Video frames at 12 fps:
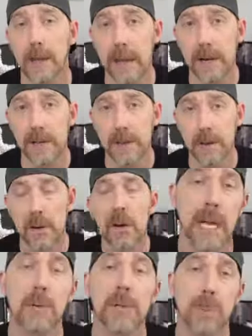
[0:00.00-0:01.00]

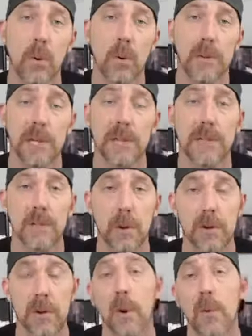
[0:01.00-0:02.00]
Lannister. That was bullshit to
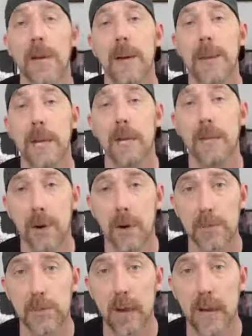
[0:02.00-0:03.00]
start the whole damn thing in the
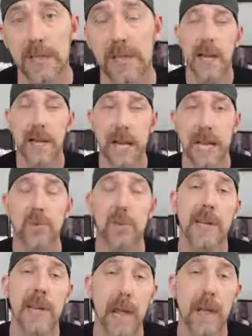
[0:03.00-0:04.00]
first place, and that's
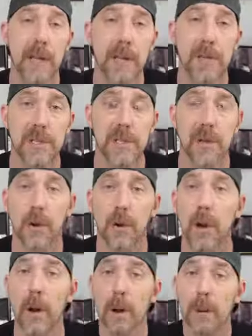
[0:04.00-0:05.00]
what Catelyn uses
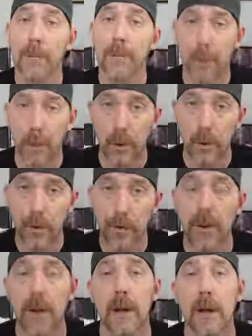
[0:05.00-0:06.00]
her
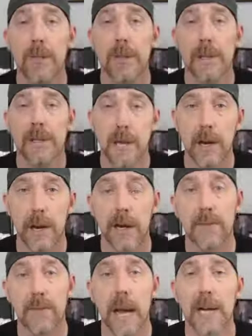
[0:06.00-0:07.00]
proof that
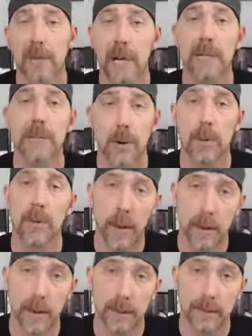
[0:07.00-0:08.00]
Tyrion in fact tried to murder
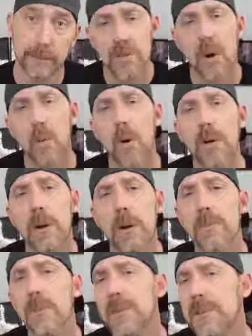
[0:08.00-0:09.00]
Bran. So I wonder
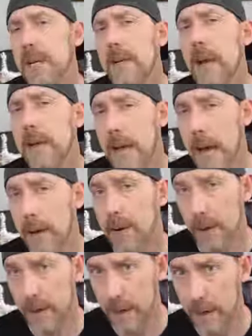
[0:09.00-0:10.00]
if we'll see that
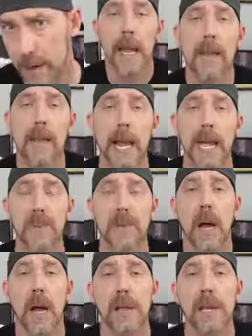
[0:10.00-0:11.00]
dagger again. And last but
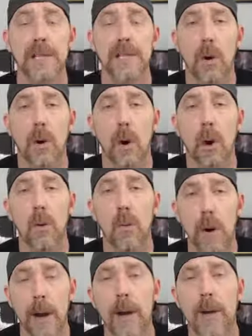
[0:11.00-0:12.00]
not least, there are
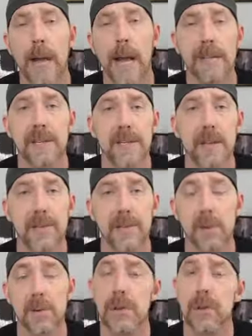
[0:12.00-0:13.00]
rare cases of
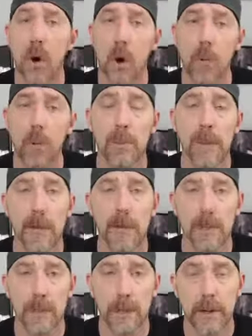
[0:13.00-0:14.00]
suits of armor made of
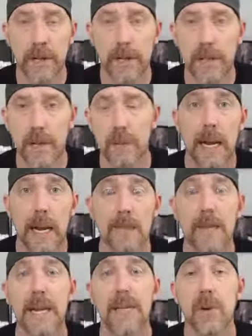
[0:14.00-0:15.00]
Valyrian steel, and
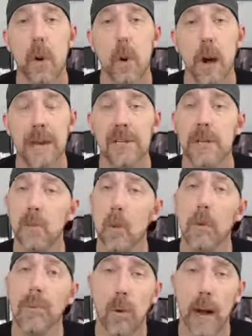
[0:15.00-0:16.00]
these are actually
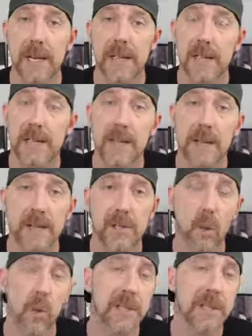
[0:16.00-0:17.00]
more priceless than the
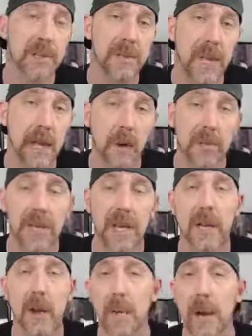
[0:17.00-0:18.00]
swords themselves,
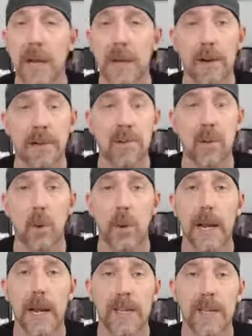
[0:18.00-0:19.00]
and nobody in our
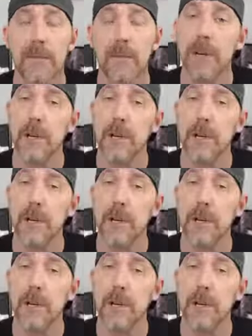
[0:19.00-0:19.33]
story except for